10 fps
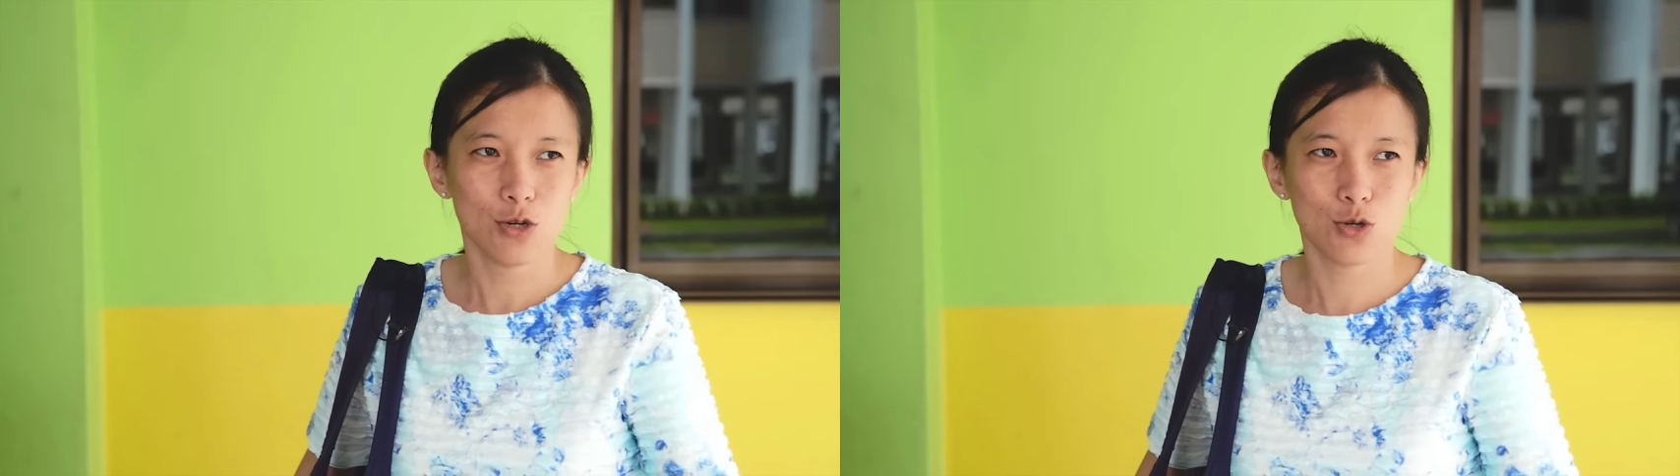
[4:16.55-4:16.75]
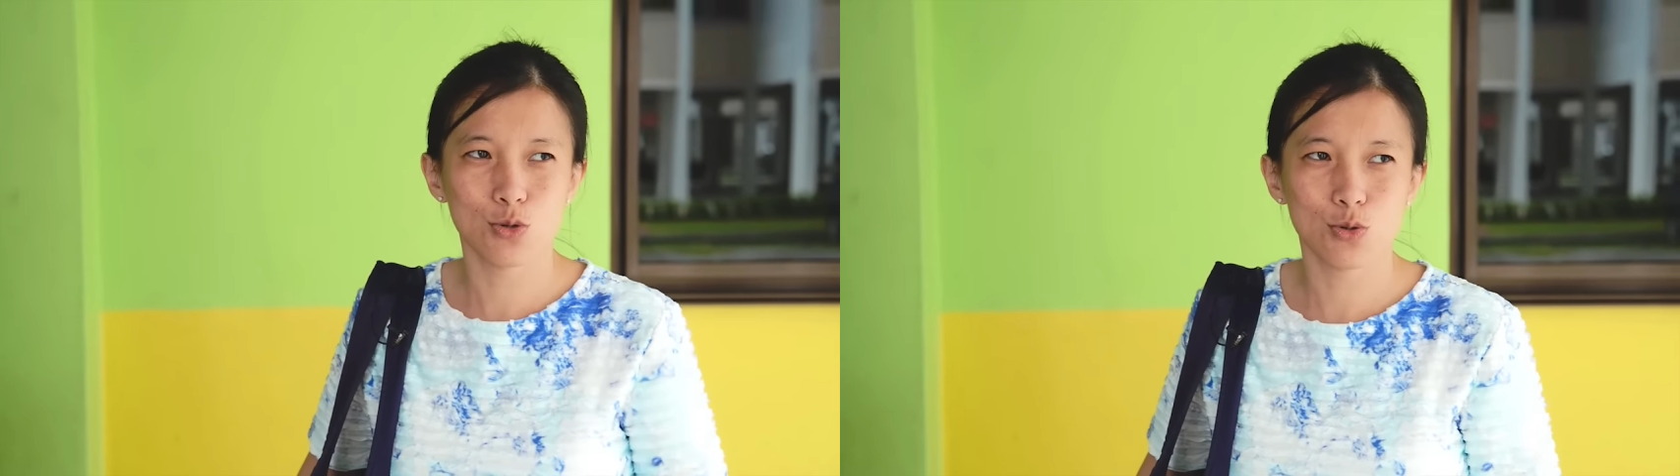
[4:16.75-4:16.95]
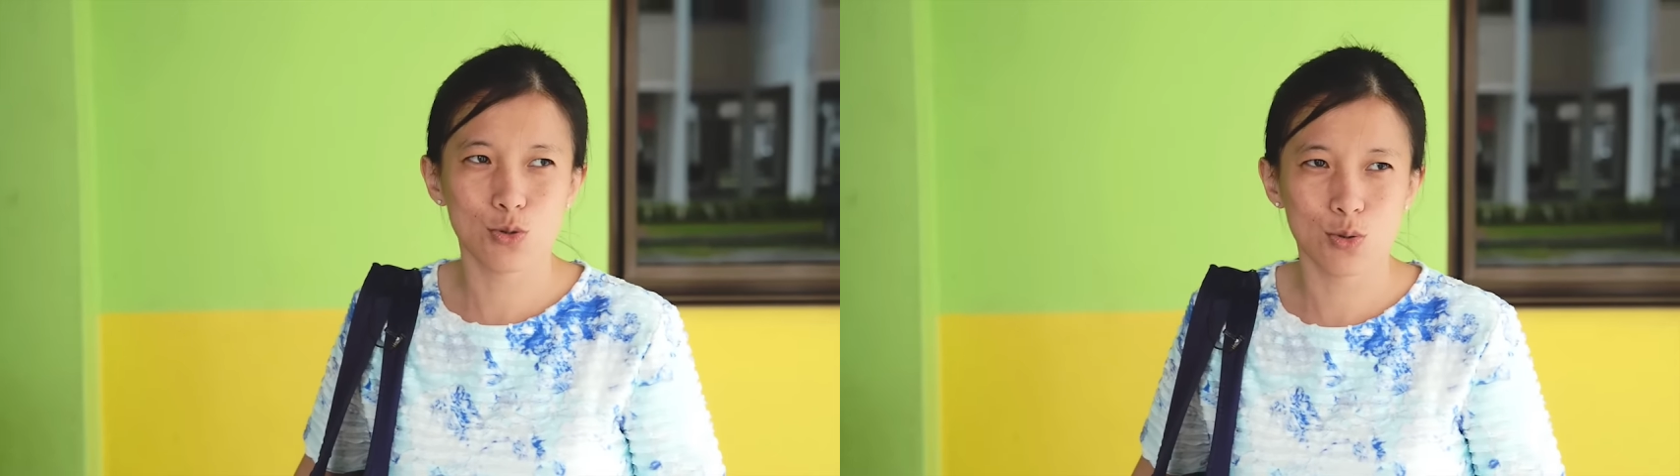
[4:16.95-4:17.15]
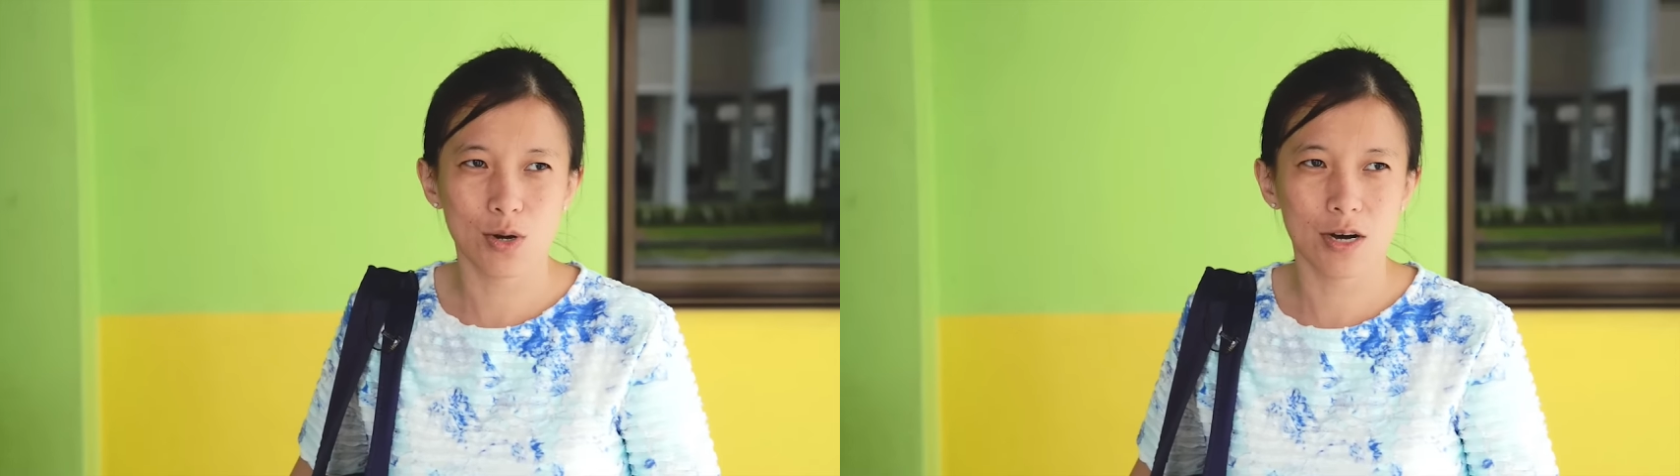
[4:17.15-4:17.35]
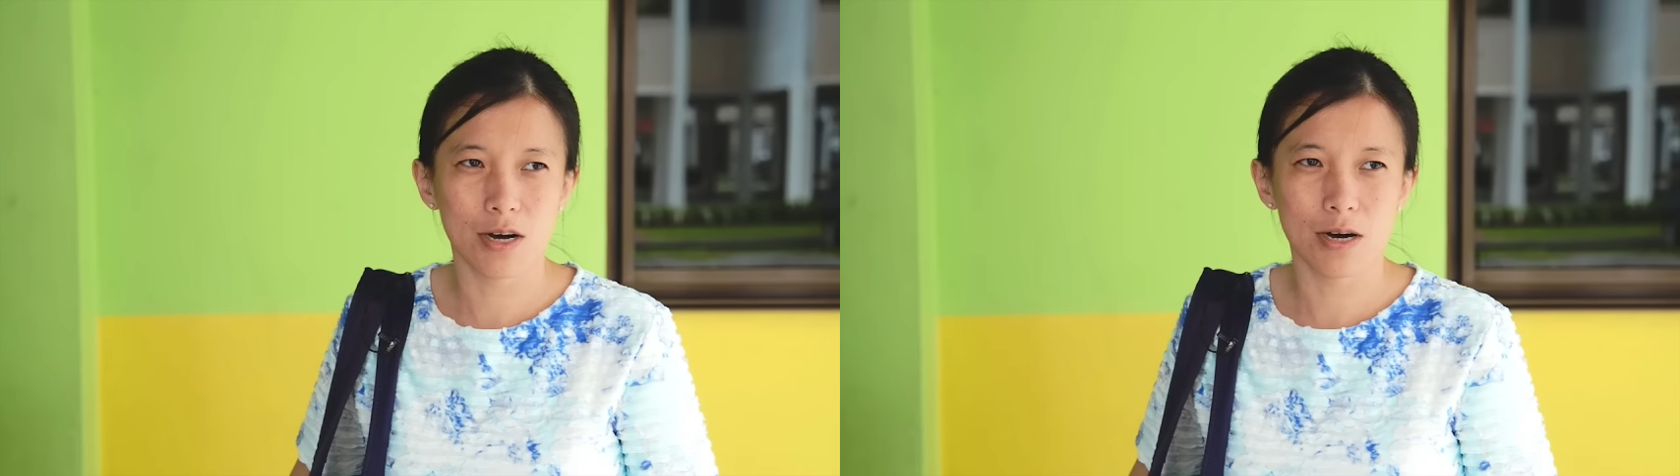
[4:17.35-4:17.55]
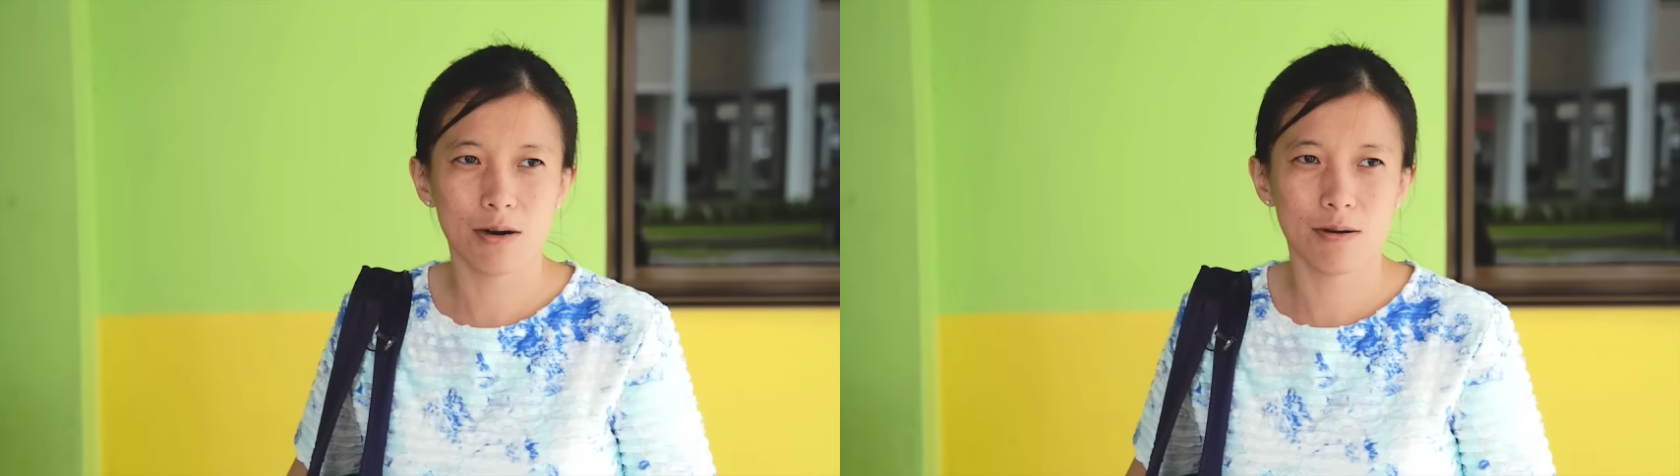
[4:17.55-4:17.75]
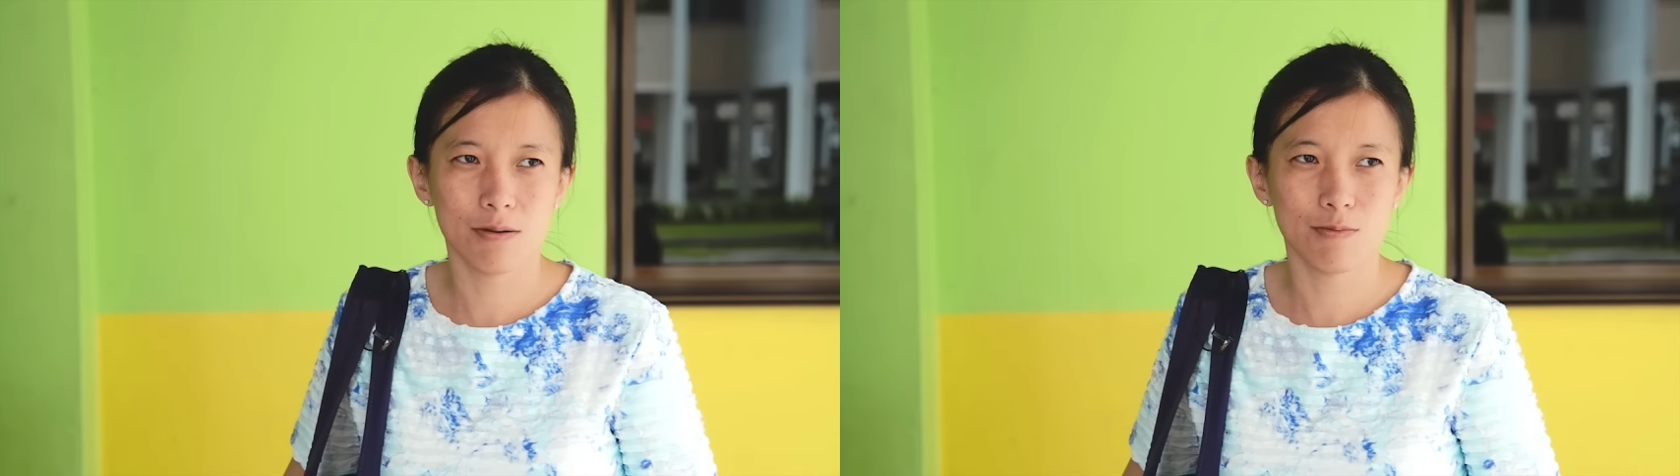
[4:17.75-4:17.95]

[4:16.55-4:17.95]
through uh,